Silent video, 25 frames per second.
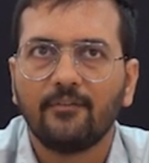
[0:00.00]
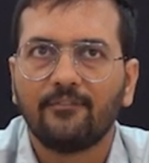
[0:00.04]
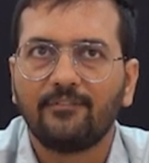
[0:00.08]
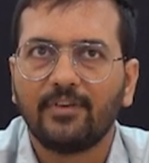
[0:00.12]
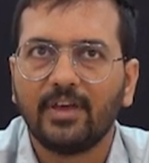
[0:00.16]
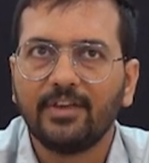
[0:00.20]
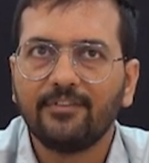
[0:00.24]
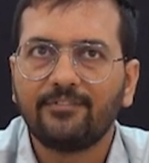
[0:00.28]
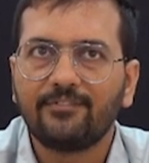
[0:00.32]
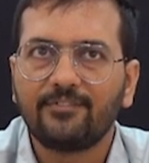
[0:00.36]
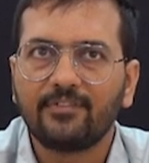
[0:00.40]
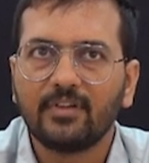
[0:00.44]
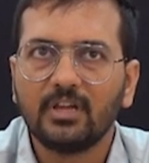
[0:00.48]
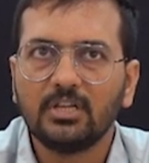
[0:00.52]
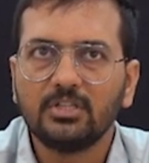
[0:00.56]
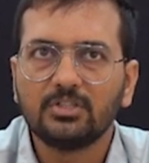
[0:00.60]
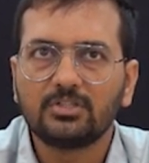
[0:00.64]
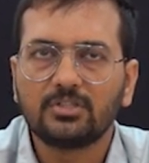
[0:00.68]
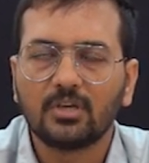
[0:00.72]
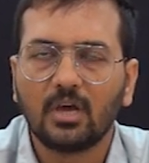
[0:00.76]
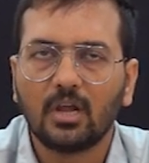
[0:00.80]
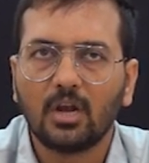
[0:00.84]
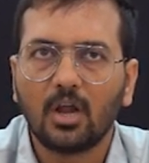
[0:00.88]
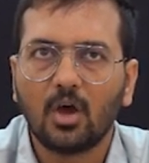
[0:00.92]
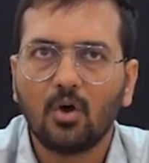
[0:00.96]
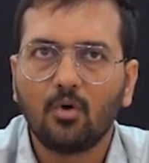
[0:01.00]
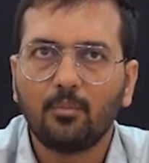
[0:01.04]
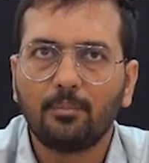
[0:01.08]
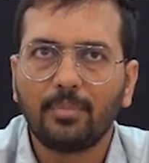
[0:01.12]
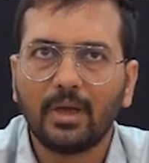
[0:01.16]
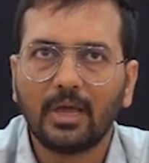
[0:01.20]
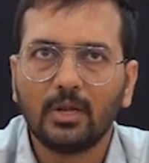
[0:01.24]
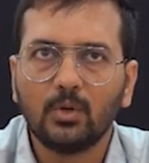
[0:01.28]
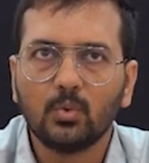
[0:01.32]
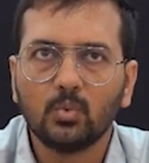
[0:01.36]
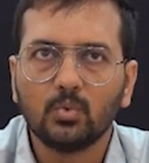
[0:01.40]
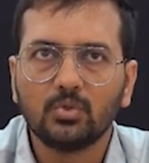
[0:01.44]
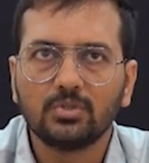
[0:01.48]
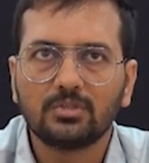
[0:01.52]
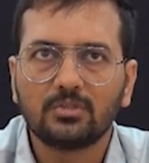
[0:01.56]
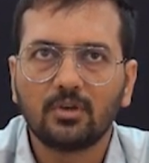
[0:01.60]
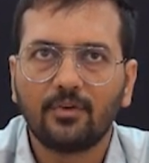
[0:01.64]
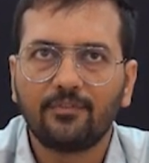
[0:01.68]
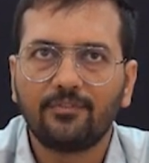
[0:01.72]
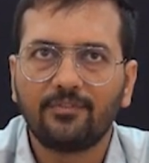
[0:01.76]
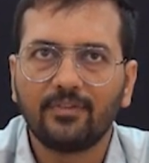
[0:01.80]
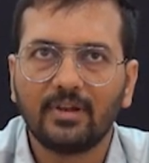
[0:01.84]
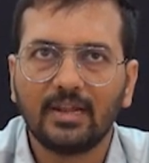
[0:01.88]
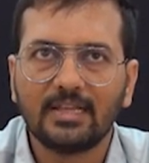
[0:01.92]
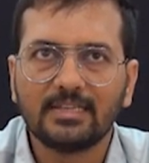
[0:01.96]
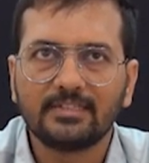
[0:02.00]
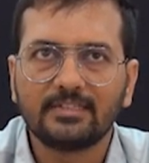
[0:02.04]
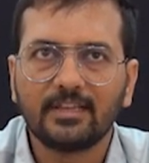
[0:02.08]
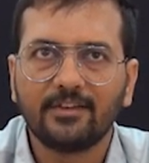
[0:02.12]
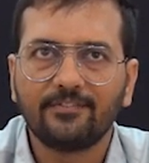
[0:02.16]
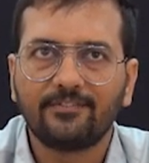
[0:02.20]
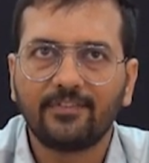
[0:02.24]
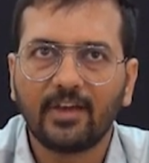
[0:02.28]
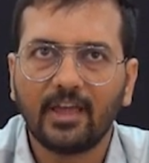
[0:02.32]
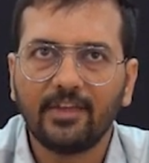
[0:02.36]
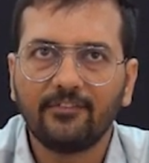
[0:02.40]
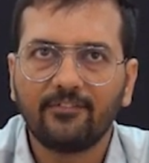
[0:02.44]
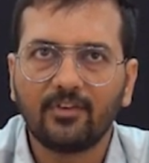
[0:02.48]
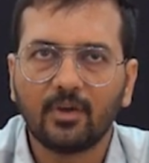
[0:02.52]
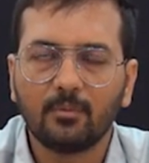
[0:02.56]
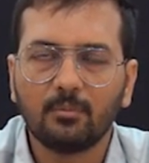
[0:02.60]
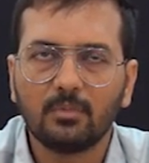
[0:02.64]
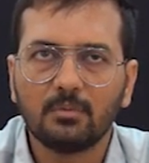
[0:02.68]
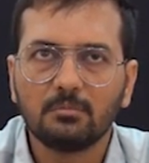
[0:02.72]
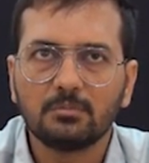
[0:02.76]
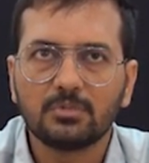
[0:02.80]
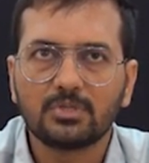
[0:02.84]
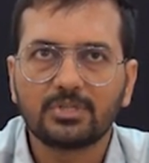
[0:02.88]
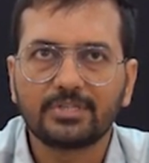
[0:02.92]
5 French allow balloons of less than 5 mm,